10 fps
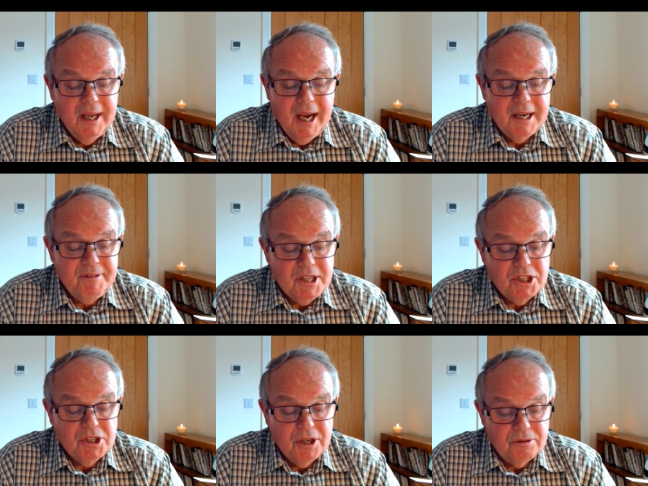and if he
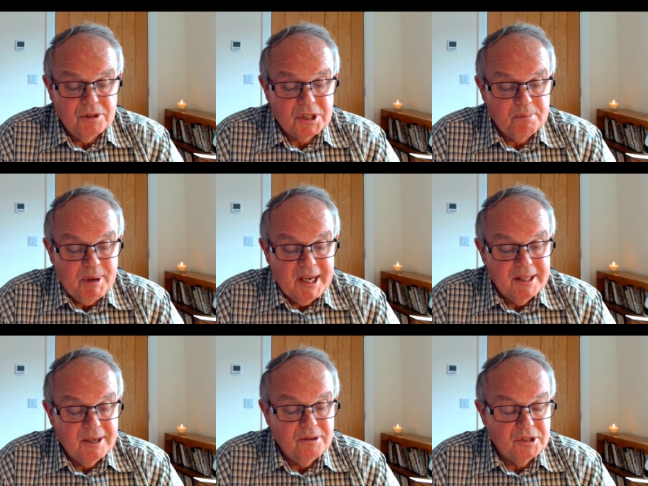chose to pay
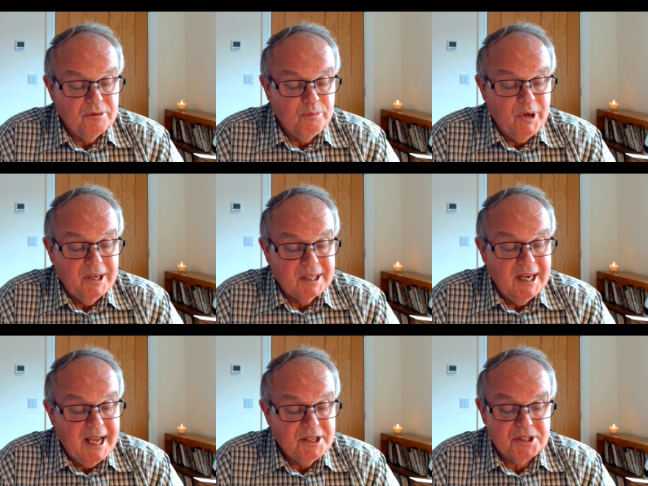those who had worked
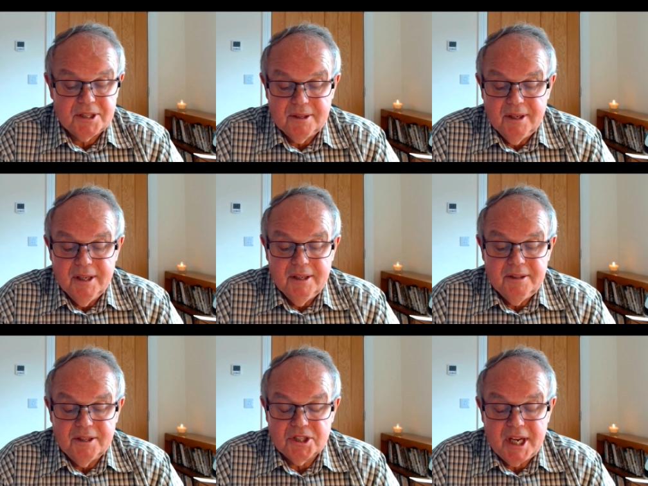less
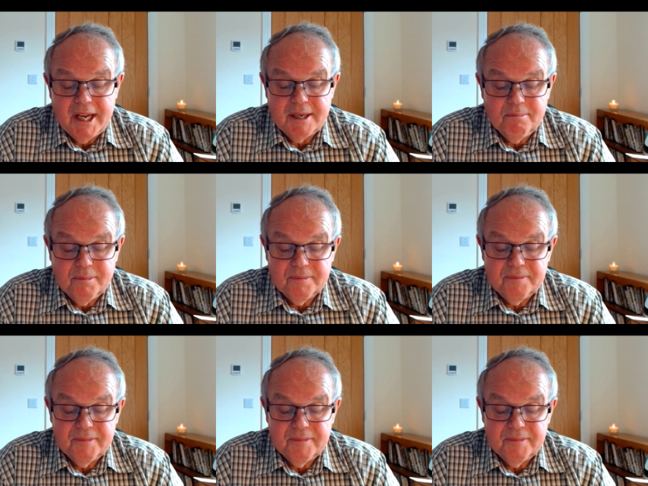the same,